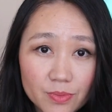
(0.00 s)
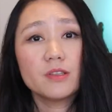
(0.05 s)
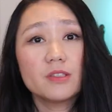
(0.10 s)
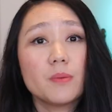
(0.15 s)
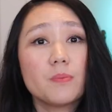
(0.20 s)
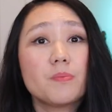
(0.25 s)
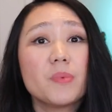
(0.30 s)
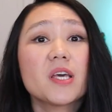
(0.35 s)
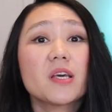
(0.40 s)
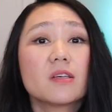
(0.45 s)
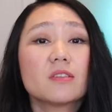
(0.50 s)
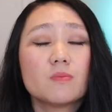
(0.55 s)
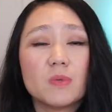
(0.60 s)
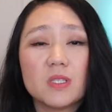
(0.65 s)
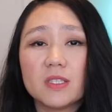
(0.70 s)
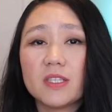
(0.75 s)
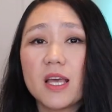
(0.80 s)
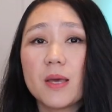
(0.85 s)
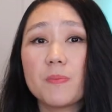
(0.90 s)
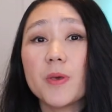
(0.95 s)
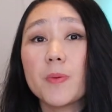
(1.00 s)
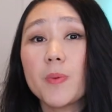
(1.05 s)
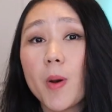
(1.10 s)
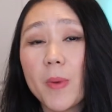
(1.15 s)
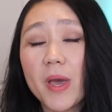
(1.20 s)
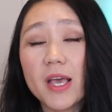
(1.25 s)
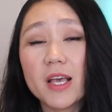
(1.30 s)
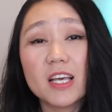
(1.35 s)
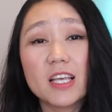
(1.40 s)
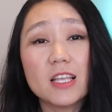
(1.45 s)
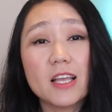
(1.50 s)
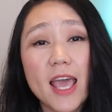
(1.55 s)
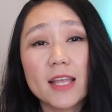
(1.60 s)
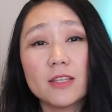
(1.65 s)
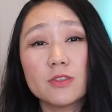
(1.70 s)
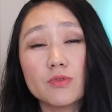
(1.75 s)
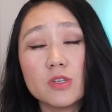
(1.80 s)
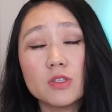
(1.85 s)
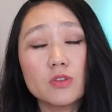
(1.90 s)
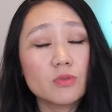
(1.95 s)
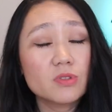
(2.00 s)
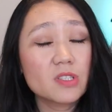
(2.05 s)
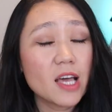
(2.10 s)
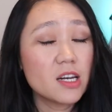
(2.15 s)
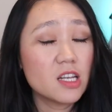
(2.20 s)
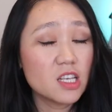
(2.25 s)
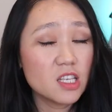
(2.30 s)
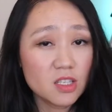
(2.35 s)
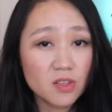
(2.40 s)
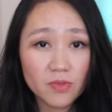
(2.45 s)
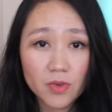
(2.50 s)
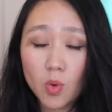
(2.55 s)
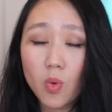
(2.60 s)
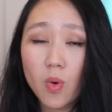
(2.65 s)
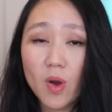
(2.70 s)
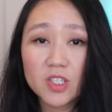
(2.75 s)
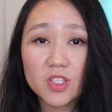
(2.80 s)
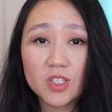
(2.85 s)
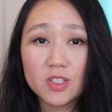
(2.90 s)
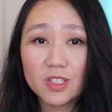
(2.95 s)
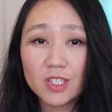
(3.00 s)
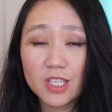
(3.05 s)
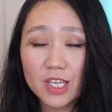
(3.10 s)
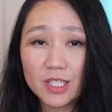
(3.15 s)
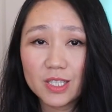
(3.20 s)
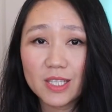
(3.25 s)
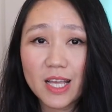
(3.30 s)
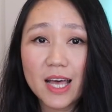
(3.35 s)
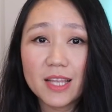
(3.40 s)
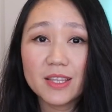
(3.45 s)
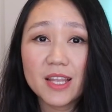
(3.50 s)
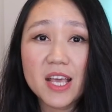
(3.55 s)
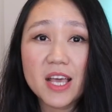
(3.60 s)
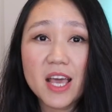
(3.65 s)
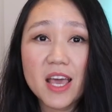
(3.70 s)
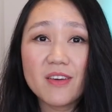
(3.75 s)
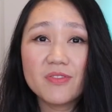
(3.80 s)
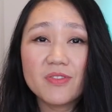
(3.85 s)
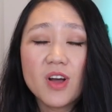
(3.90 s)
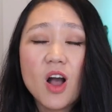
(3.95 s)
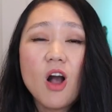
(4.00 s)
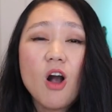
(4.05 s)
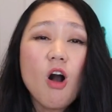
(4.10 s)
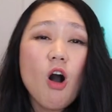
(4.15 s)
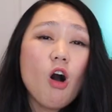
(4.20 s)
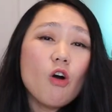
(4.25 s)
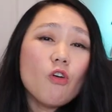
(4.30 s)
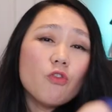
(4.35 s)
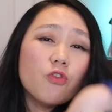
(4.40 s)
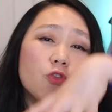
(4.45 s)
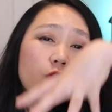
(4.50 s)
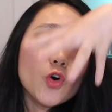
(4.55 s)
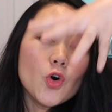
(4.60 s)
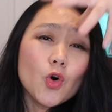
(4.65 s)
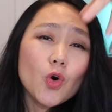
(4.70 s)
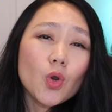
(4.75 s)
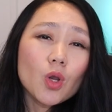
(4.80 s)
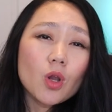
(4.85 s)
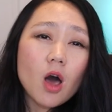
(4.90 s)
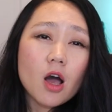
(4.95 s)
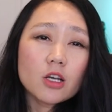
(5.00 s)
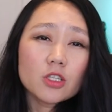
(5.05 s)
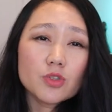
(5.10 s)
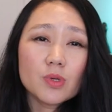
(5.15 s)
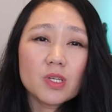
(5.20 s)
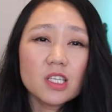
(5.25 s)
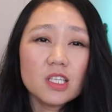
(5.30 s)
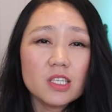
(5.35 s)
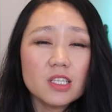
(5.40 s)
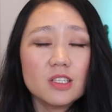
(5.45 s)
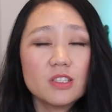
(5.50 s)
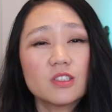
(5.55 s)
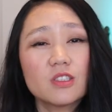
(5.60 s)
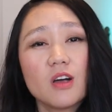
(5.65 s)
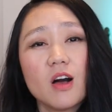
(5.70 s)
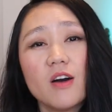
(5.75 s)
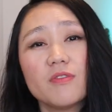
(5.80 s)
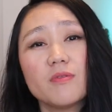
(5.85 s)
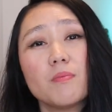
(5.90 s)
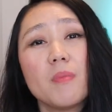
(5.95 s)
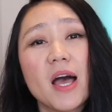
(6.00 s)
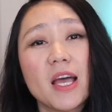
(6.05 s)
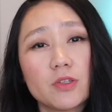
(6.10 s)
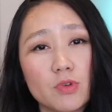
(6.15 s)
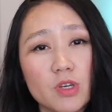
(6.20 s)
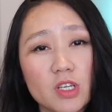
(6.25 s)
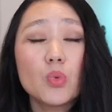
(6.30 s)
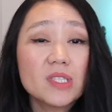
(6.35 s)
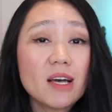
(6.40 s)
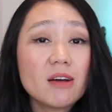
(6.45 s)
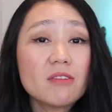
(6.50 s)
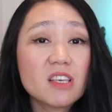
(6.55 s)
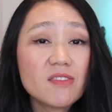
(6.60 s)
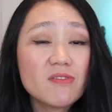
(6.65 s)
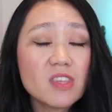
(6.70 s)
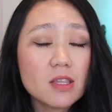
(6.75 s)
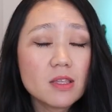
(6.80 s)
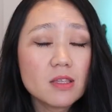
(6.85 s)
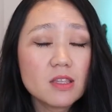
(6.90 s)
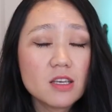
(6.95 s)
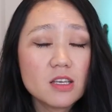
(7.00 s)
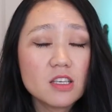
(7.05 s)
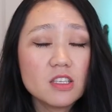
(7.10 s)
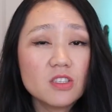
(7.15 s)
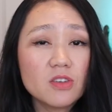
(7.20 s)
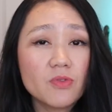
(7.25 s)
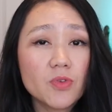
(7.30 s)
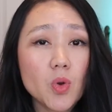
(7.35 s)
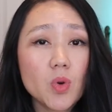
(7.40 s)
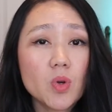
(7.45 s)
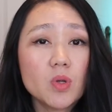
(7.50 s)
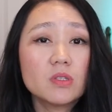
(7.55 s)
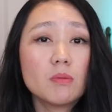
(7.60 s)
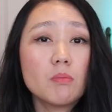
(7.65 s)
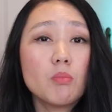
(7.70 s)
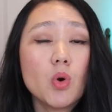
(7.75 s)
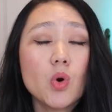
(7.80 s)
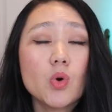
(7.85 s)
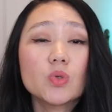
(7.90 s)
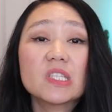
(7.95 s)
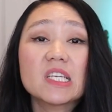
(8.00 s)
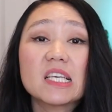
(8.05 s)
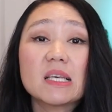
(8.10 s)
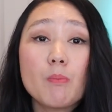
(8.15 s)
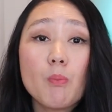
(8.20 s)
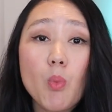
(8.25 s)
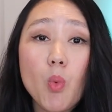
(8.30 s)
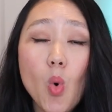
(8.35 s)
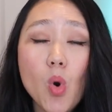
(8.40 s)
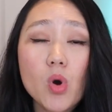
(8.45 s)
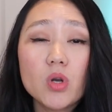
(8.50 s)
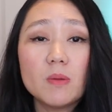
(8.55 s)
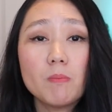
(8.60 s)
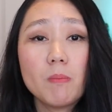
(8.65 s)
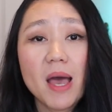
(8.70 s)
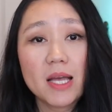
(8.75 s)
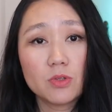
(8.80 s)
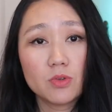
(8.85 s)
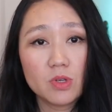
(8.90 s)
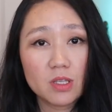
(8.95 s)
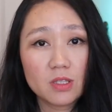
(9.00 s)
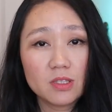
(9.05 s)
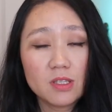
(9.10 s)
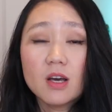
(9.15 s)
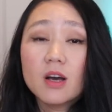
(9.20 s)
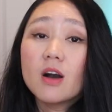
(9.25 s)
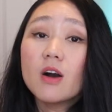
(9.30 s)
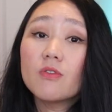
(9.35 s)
The biggest mistake people make in answering those kind of interview questions is that they gave full laundry list of metrics without giving the interviewer the most important metrics.